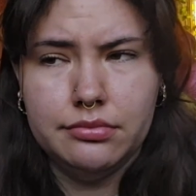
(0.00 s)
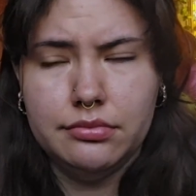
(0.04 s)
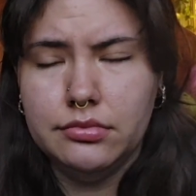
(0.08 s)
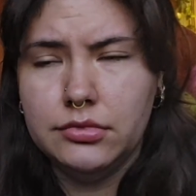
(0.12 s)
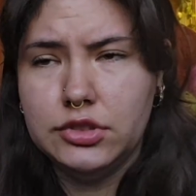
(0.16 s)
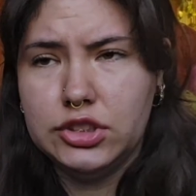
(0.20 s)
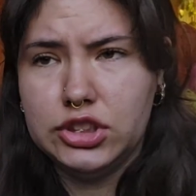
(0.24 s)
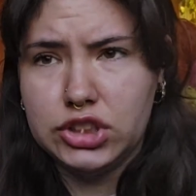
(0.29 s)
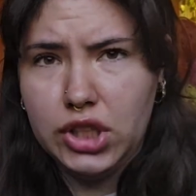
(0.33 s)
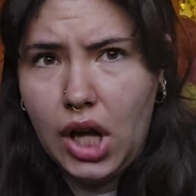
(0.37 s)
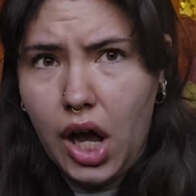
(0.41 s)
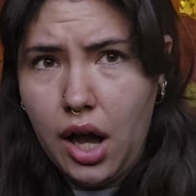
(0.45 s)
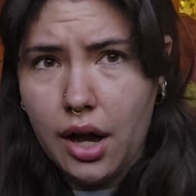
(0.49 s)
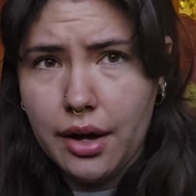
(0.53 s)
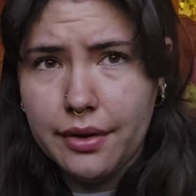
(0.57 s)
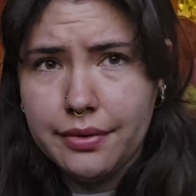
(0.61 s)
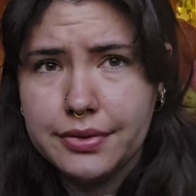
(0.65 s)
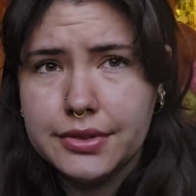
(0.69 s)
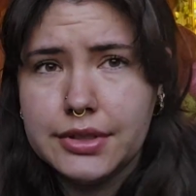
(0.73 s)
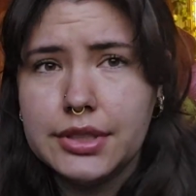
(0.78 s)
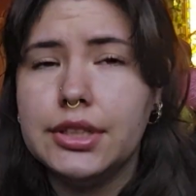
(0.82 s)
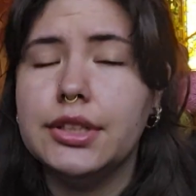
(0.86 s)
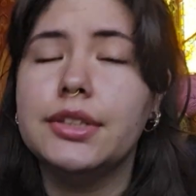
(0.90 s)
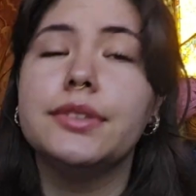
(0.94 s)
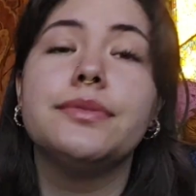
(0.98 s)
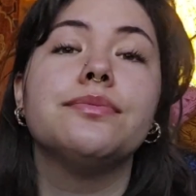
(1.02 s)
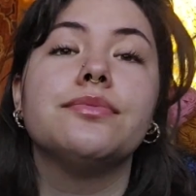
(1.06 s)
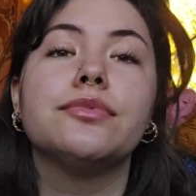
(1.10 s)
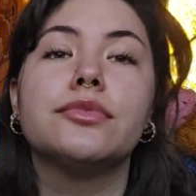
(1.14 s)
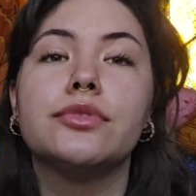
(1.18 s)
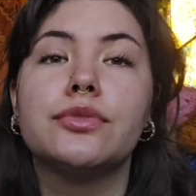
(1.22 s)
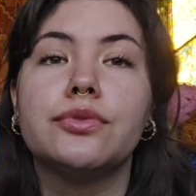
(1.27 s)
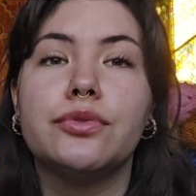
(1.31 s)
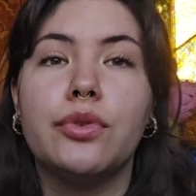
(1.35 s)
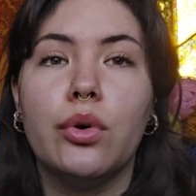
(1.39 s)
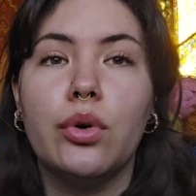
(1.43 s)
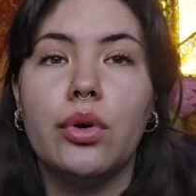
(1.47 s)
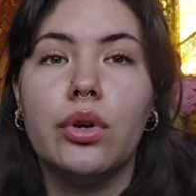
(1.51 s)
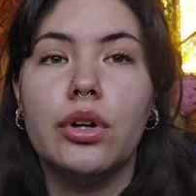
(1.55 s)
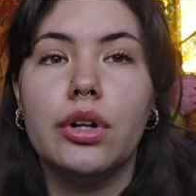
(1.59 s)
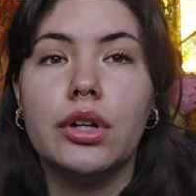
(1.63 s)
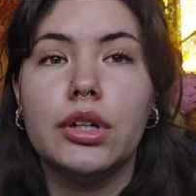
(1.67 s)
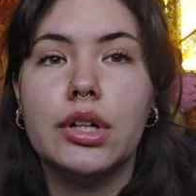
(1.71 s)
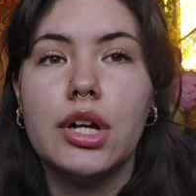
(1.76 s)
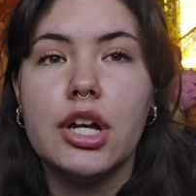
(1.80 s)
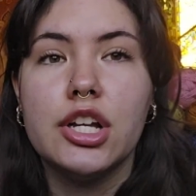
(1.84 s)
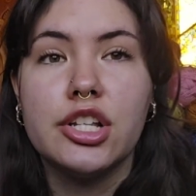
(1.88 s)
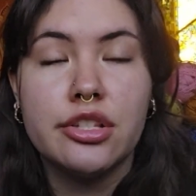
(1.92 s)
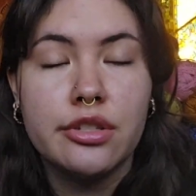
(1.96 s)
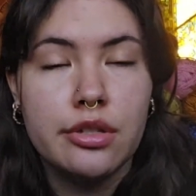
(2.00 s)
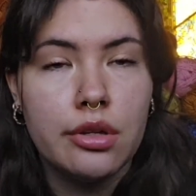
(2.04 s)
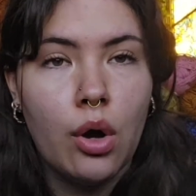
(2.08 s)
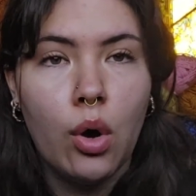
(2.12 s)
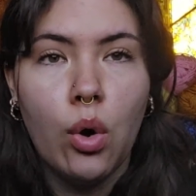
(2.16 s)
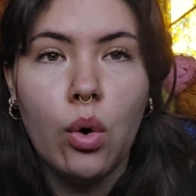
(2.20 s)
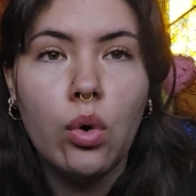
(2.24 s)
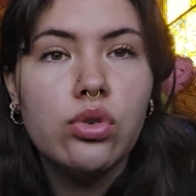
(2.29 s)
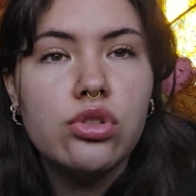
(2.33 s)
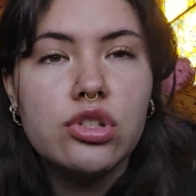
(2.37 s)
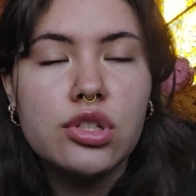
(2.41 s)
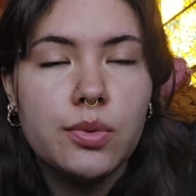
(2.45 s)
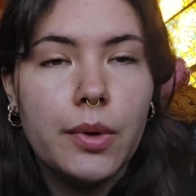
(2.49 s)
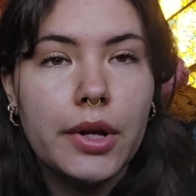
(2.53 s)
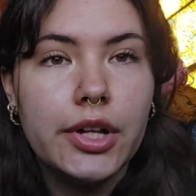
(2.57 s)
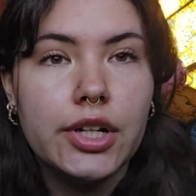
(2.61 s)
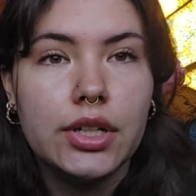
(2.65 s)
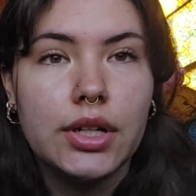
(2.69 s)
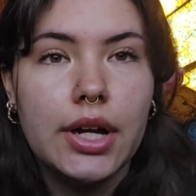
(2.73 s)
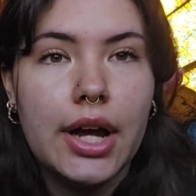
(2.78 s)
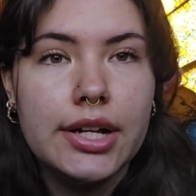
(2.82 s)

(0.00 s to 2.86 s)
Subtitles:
Soft for a whole sweater.